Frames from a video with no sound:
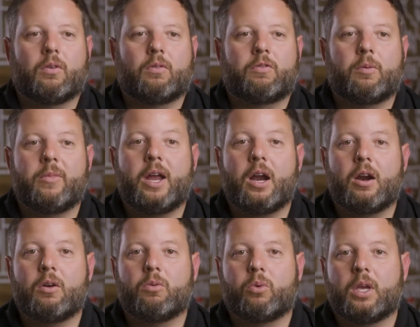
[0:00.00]
From
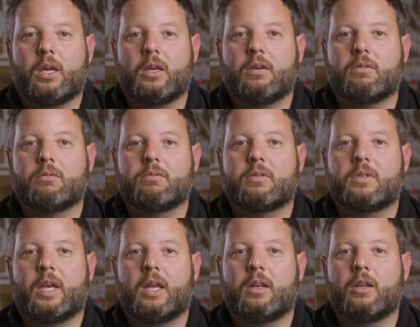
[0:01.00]
there, we
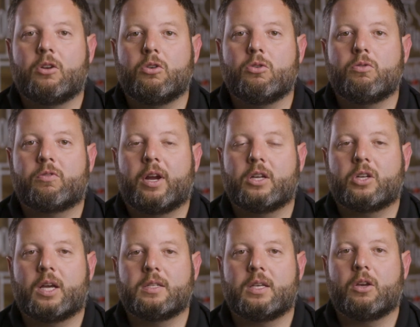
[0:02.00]
send a new
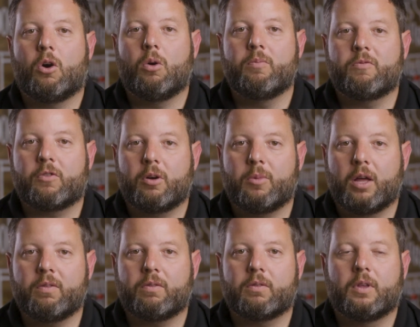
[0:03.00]
franchisee home for a
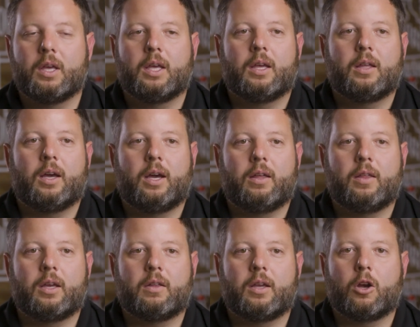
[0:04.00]
month.
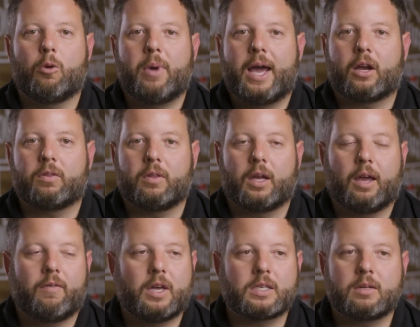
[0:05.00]
They go back, they
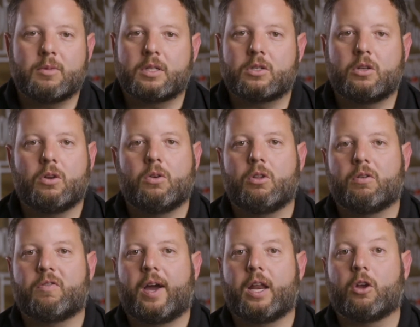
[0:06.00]
have estimates to do, they're
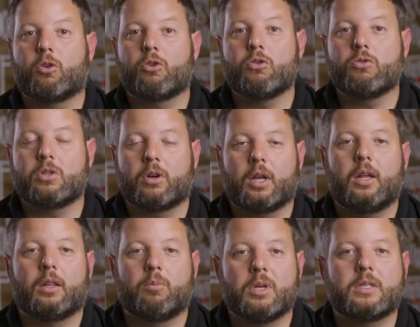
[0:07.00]
finding crews, they're getting
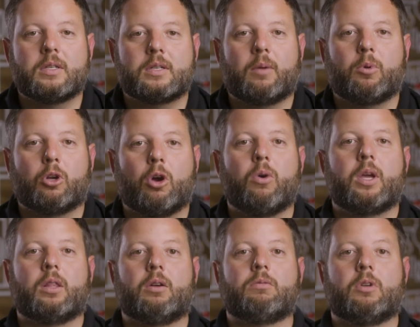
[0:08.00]
their business up and going,
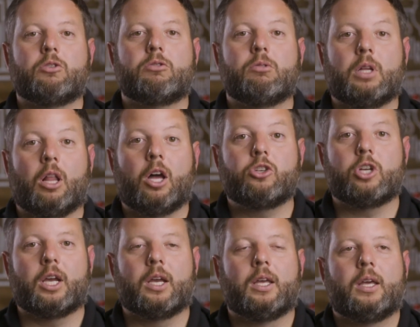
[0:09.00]
they're truly
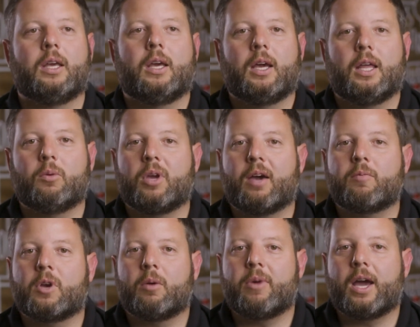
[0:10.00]
launching. And then we have them
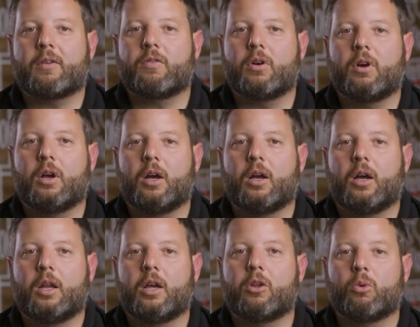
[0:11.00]
come back for
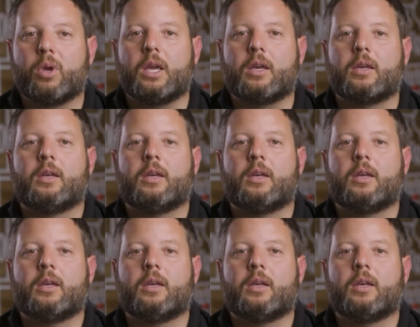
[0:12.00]
another week.